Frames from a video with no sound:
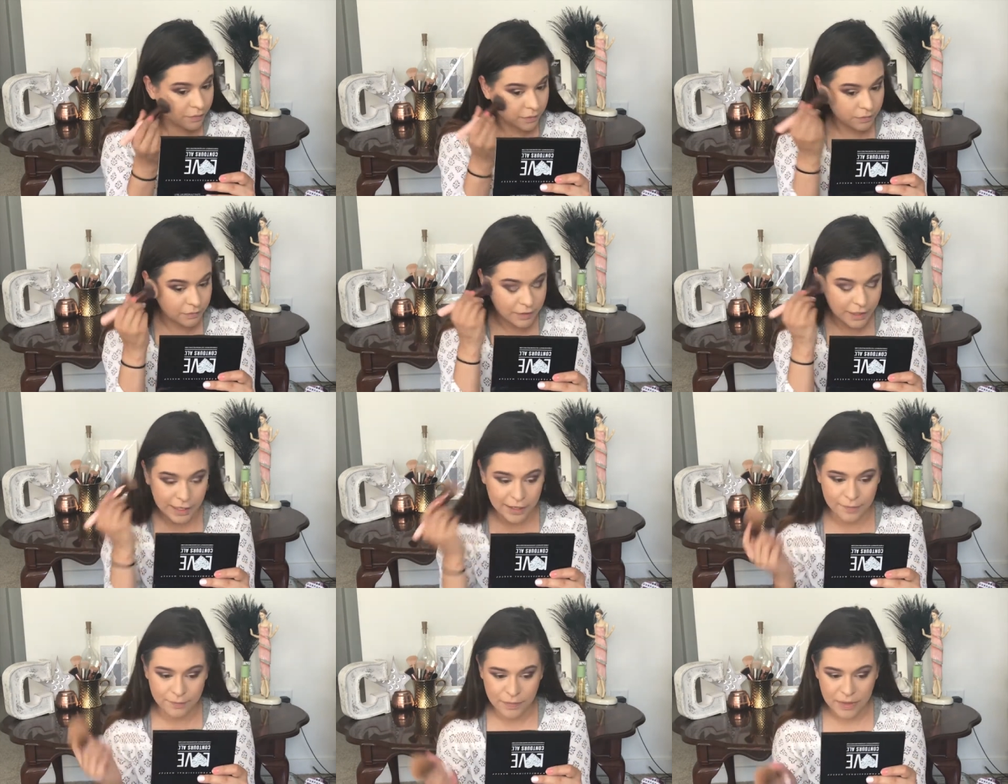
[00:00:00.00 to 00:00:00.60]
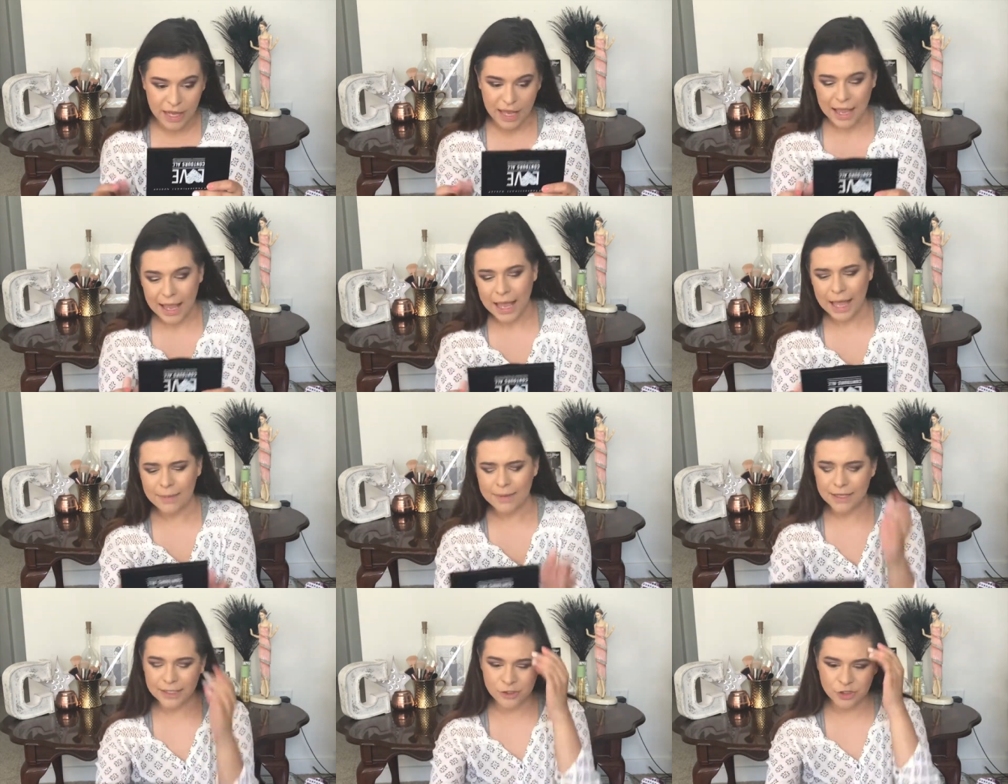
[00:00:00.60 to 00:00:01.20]
Okay.
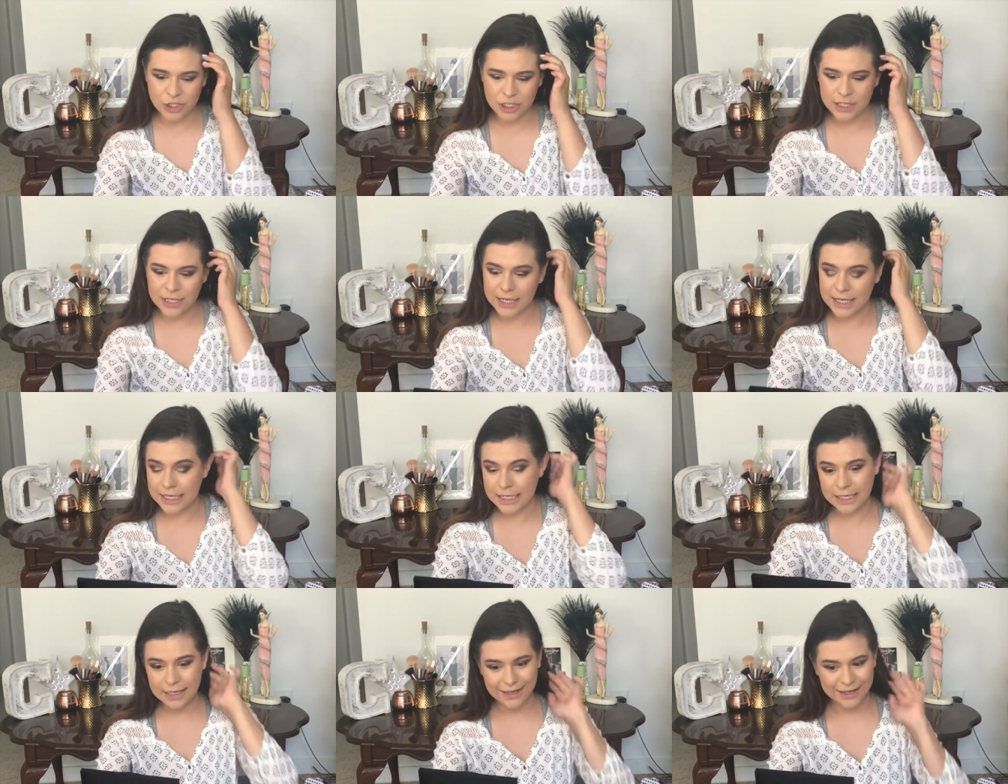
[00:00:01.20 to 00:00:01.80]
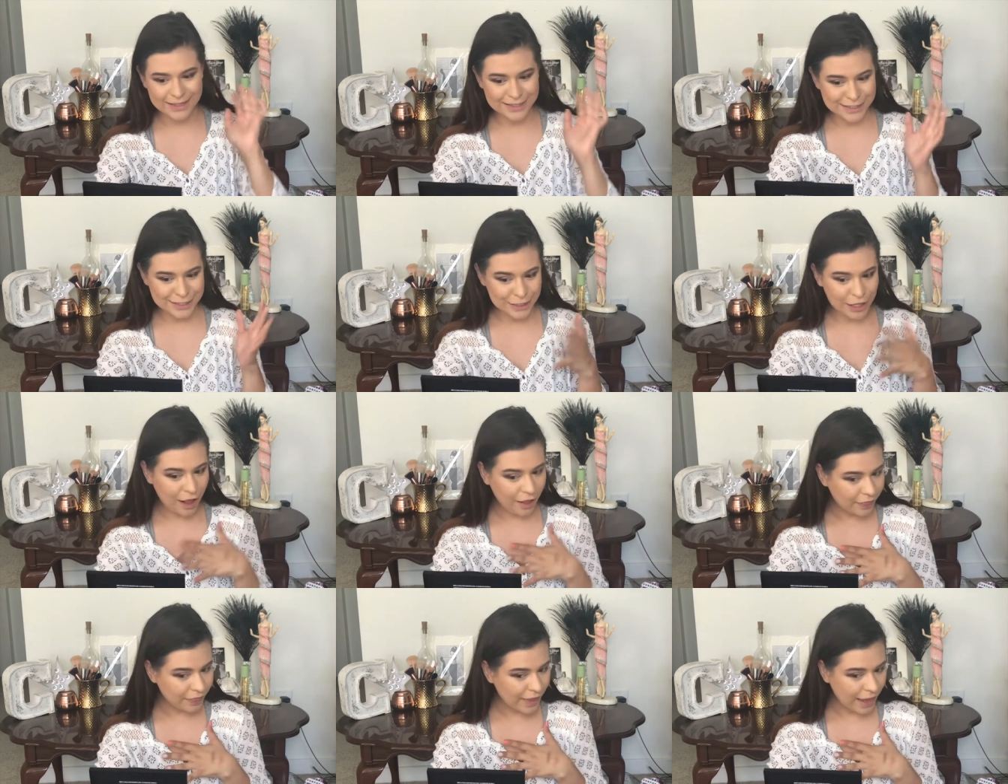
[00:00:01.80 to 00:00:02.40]
actually, it's
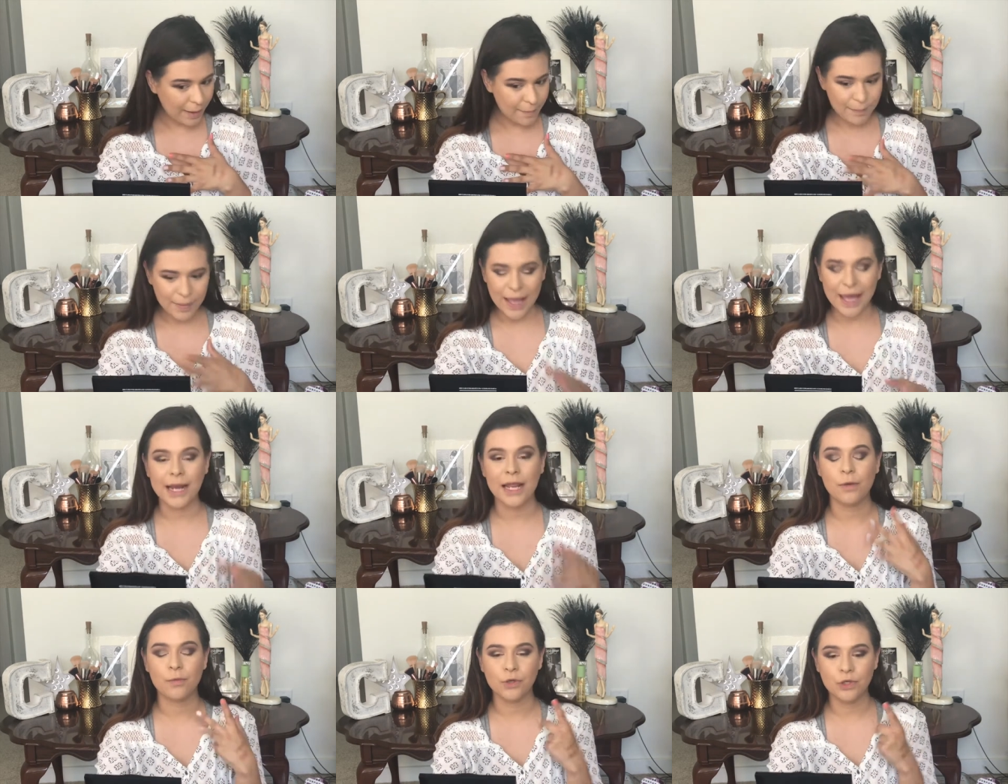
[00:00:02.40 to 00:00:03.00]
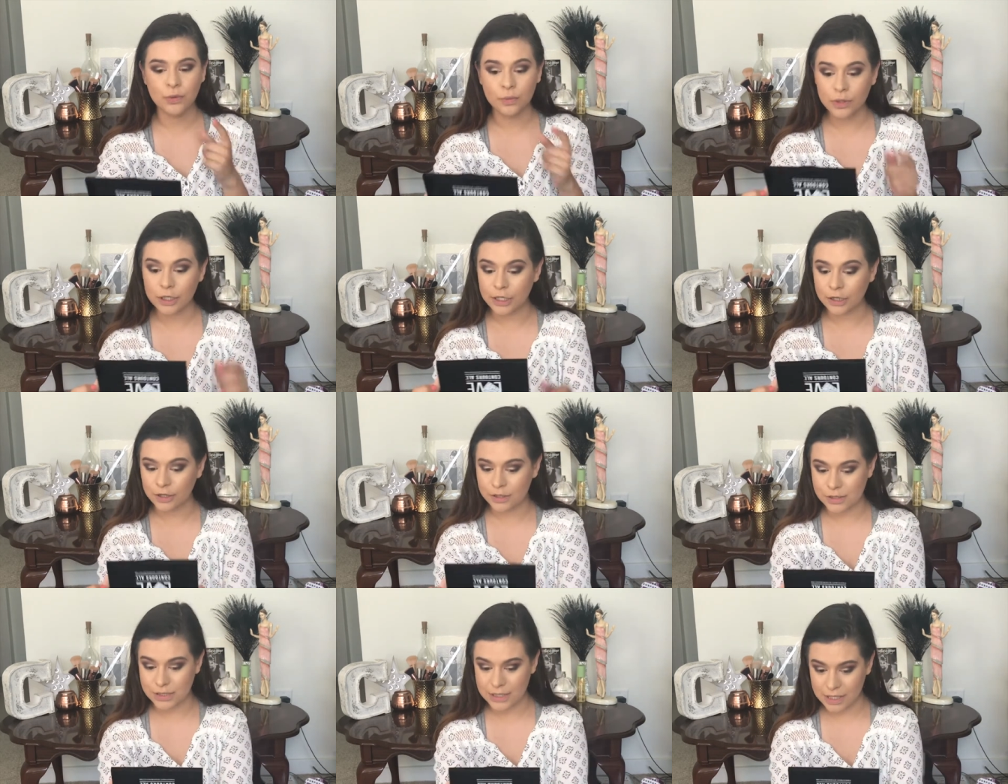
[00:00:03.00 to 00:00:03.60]
not that bad. I wonder what
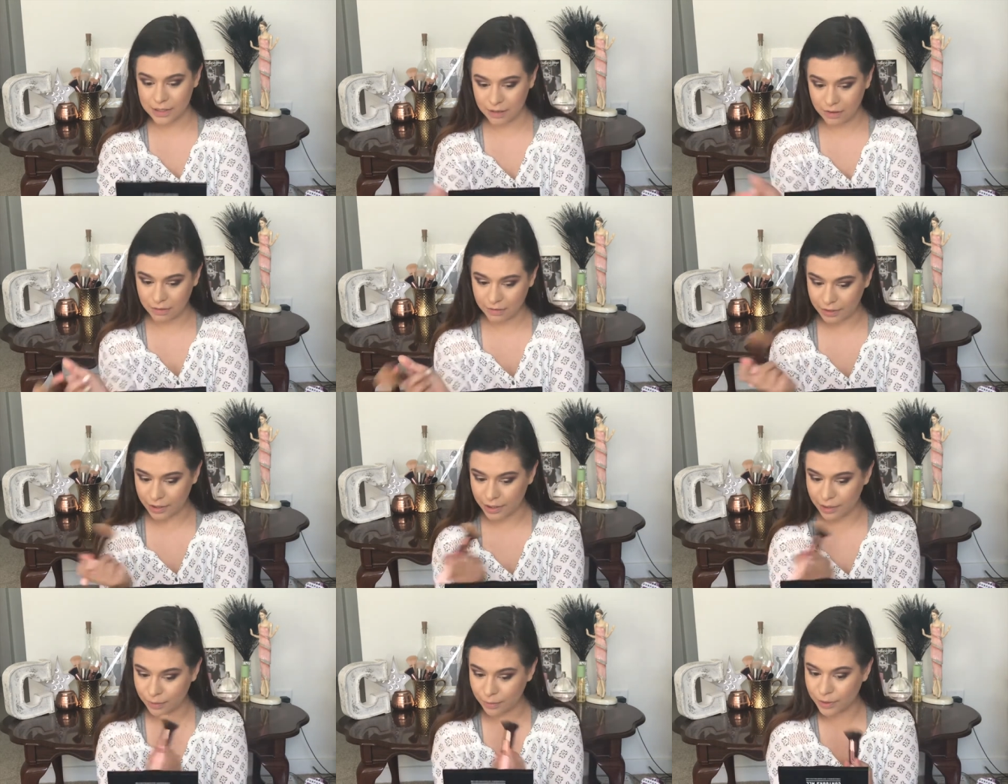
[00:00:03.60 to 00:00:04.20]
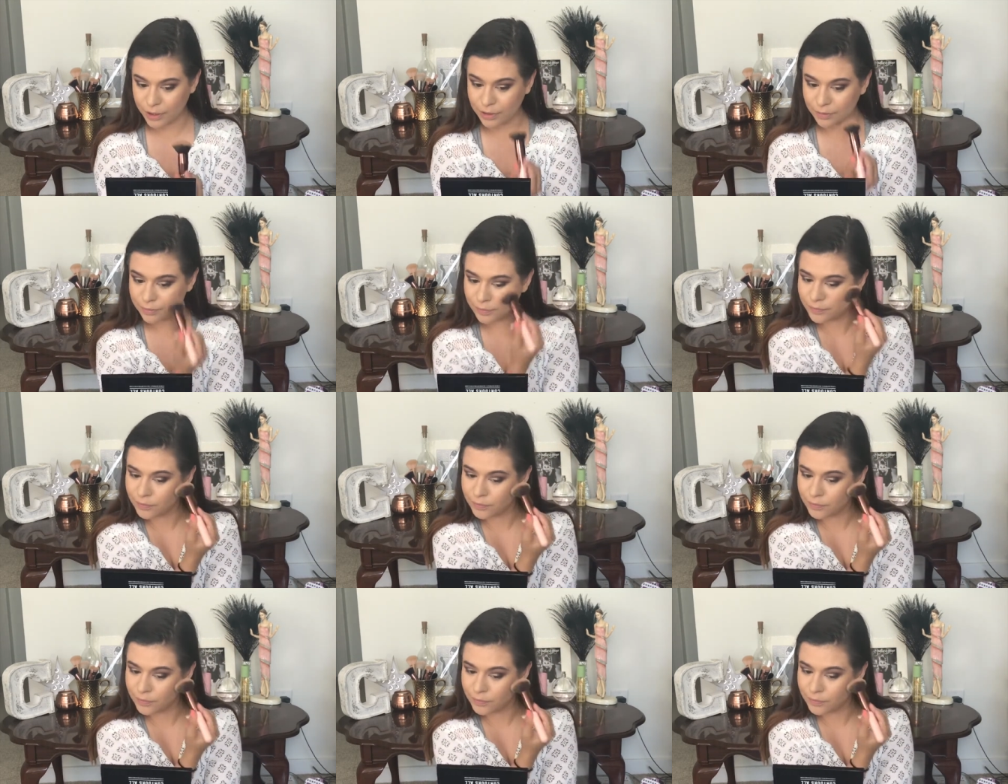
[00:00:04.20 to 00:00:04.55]
it looks like on camera.